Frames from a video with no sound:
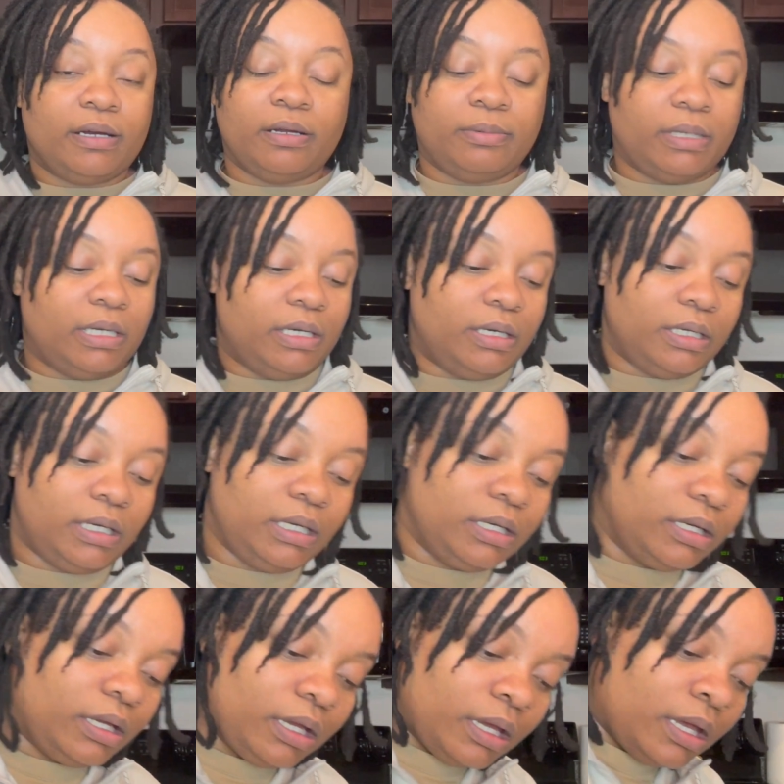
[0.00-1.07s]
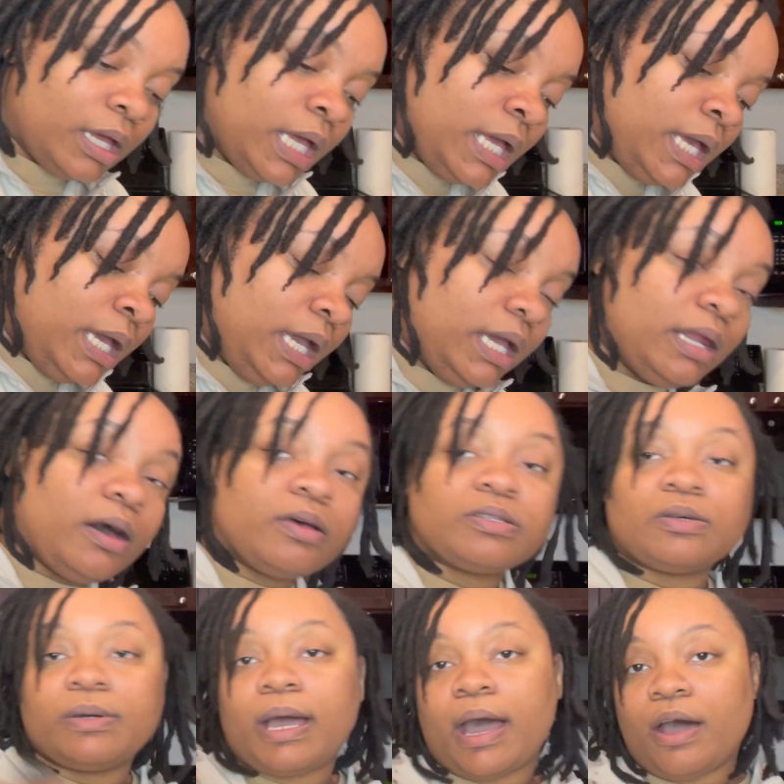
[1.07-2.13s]
up getting it again. And I also
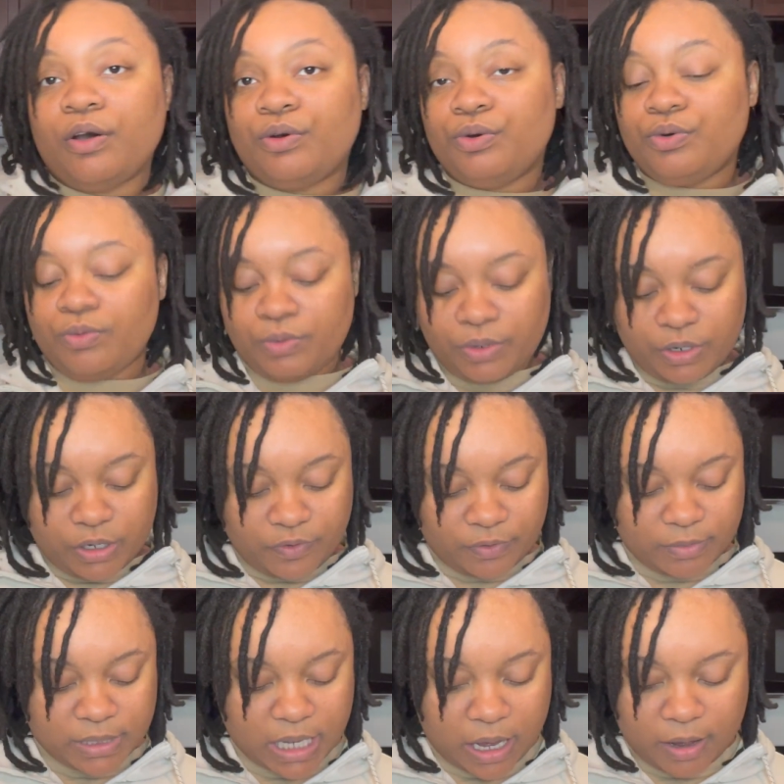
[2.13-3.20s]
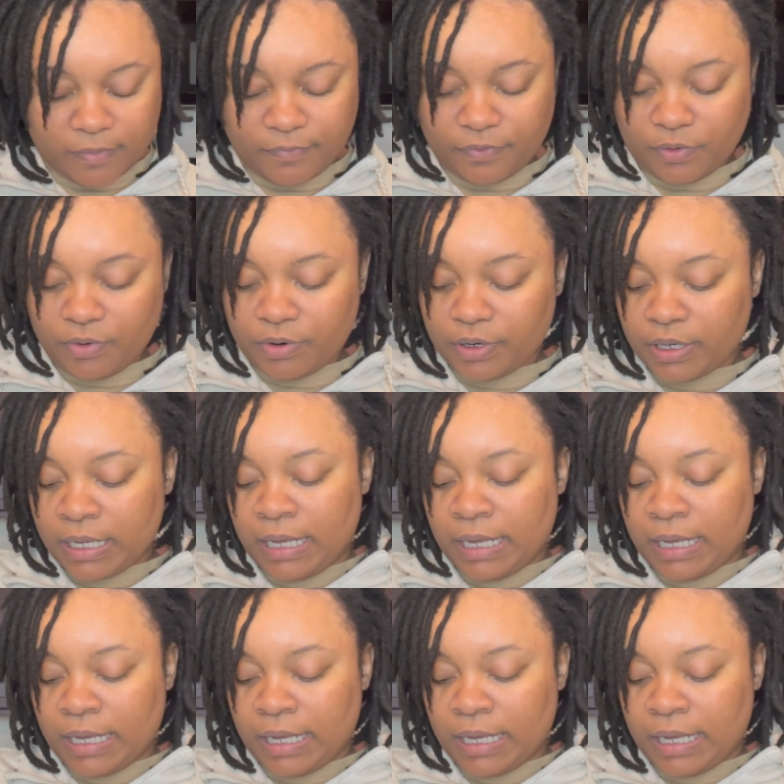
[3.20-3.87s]
got Oud Wood from Tom Ford,